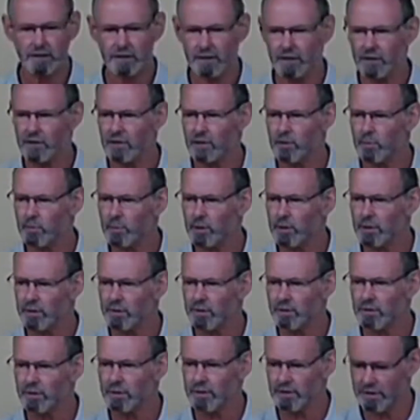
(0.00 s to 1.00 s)
in the
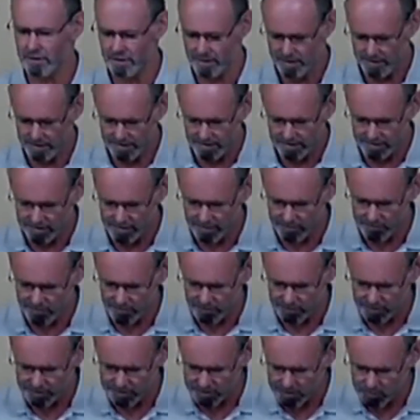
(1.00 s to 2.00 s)
world, the
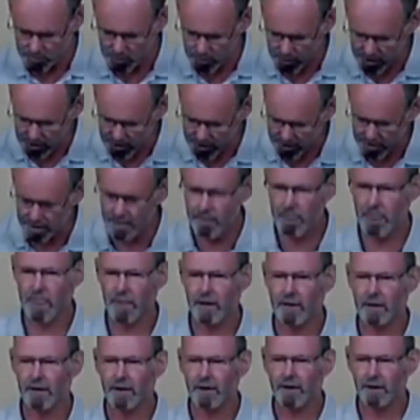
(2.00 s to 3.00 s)
influence we
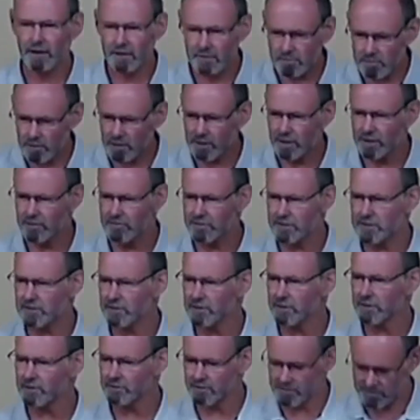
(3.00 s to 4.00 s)
as believers
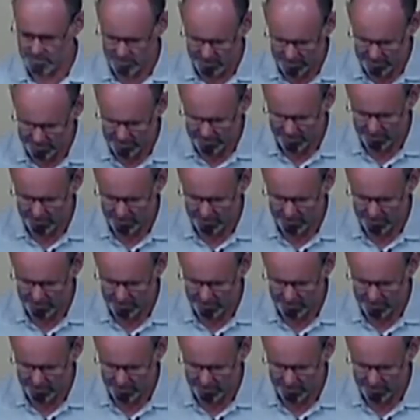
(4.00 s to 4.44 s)
in the Lord Jesus